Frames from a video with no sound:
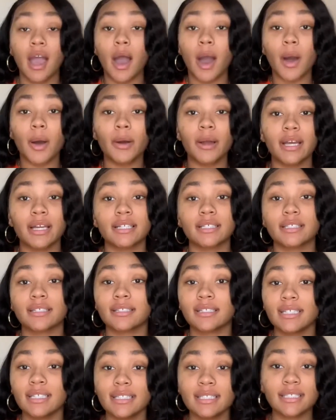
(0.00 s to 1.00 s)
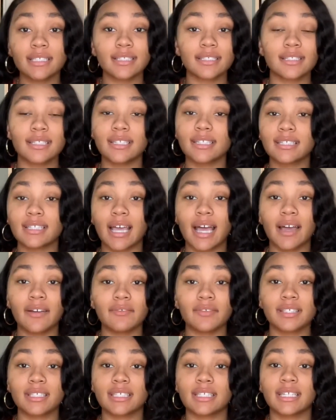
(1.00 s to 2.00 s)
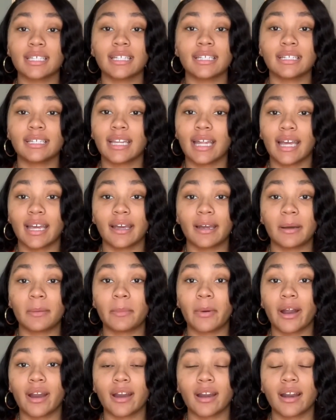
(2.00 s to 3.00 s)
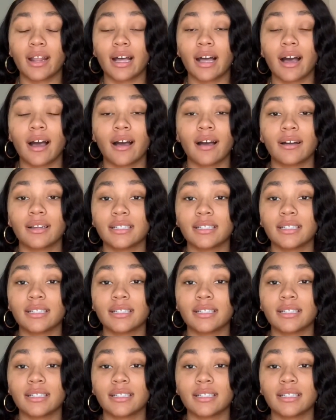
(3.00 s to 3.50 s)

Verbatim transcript: okay, so this is obviously not a part of the haul.